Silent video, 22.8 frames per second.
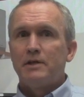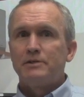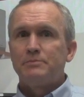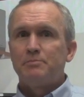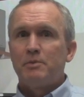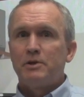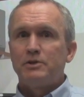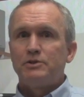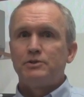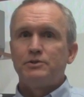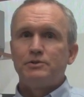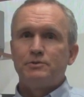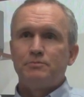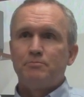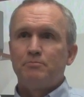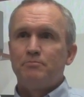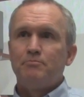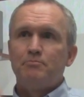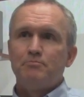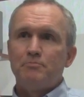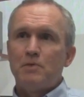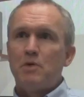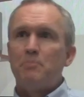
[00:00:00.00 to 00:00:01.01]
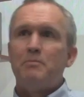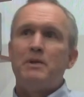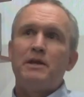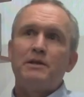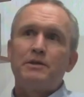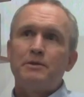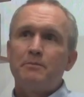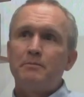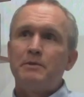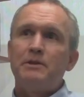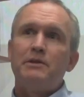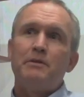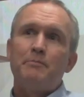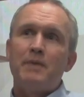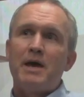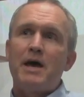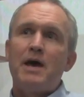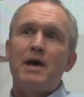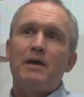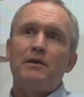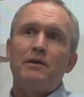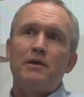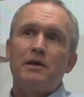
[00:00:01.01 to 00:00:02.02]
as much momentum in the
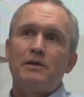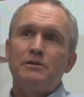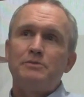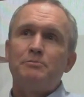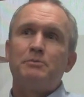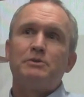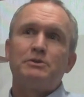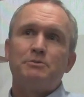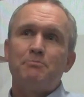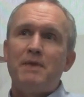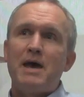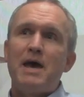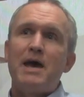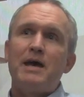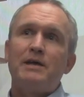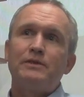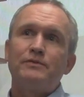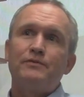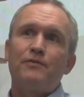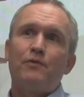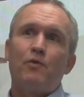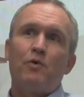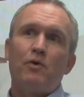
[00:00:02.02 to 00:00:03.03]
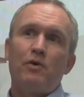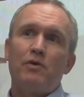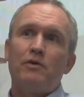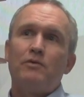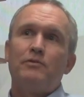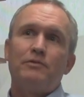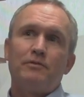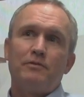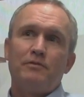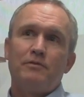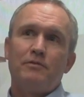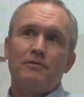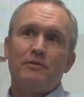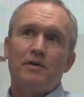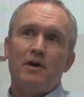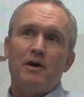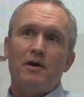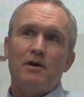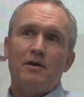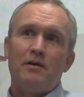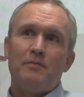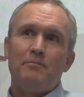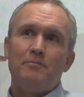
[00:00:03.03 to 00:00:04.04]
bat, not as much mass for
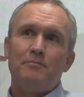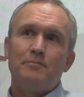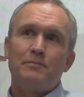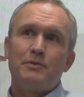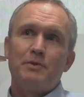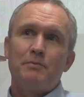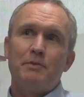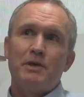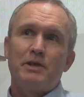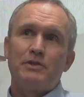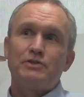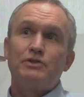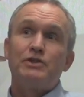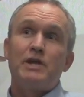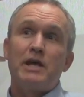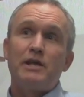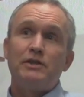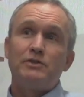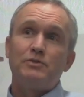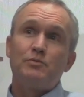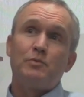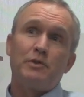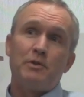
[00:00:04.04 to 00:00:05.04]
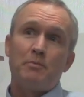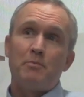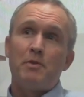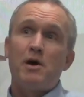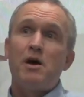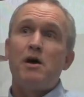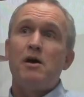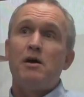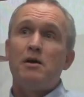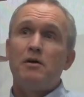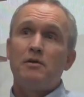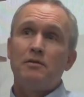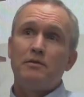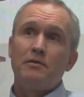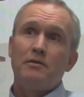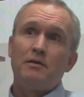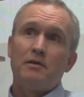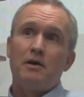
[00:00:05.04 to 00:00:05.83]
um, to be exchanged with the ball.